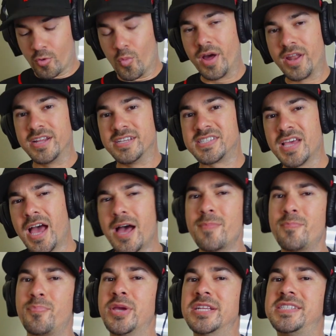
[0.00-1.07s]
What is
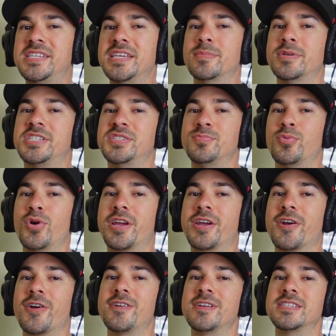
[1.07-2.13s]
up, B team? It's your boy
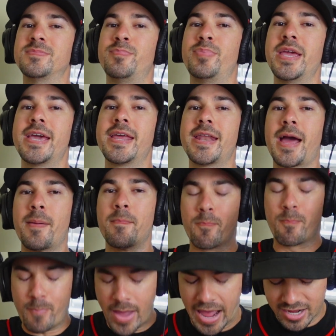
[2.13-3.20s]
Curtis B, and I'm
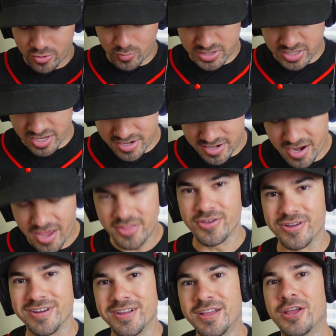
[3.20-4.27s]
back with
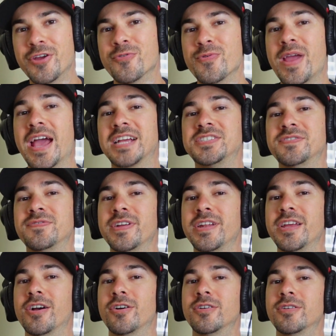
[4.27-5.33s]
another reaction
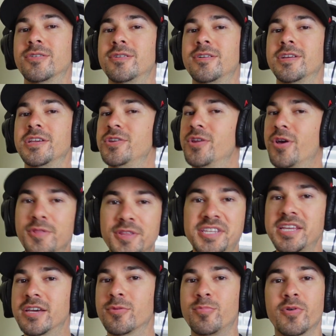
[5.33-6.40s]
video. You know the
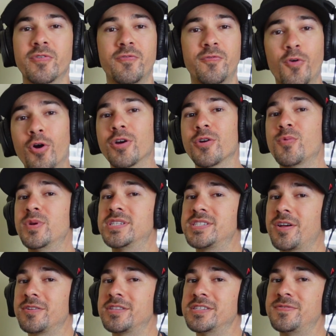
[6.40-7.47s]
deal. Before we
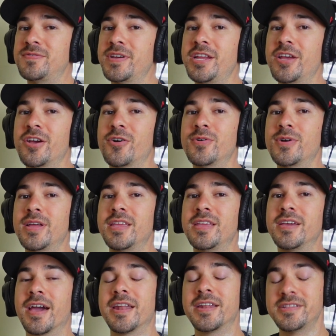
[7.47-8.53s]
start this video,
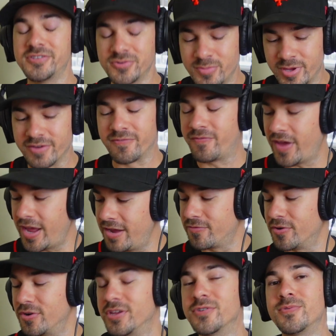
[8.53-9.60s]
you gotta do me a
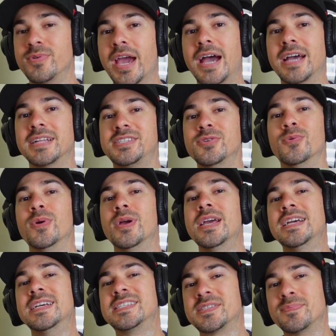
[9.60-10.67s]
favor. You got to
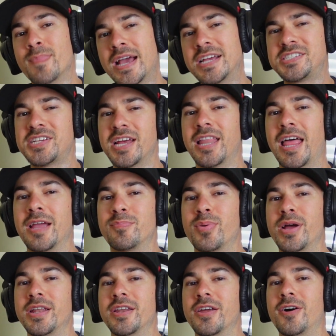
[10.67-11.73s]
smash that like
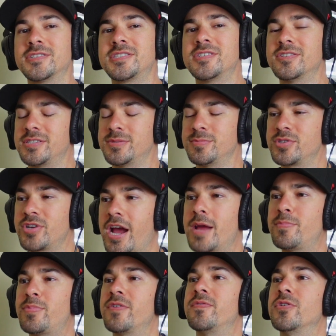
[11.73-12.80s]
button, also
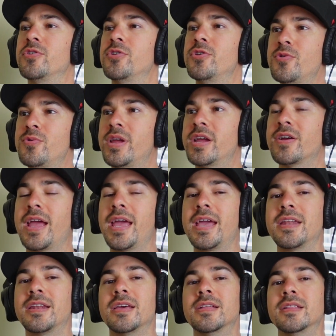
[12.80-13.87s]
subscribe if you're new here,
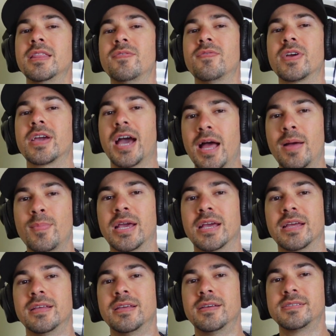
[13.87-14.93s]
and leave a comment
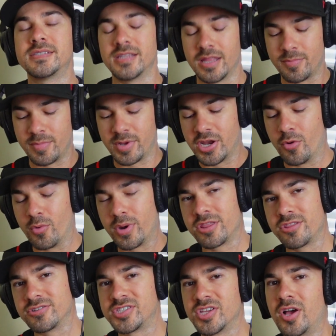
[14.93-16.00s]
to let me know what
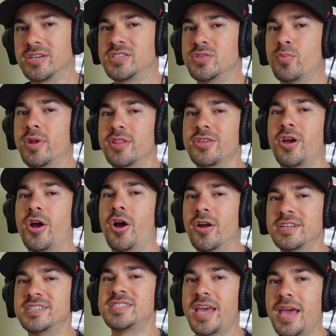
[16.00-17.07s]
other songs or what other
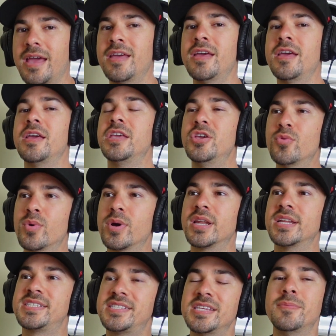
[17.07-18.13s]
artists that you want
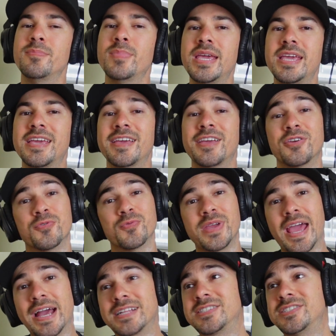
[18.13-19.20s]
to see me
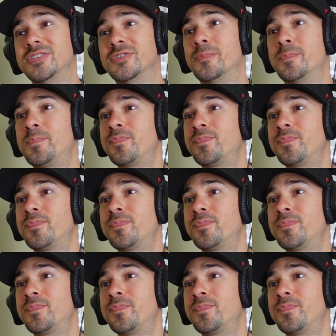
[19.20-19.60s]
react to.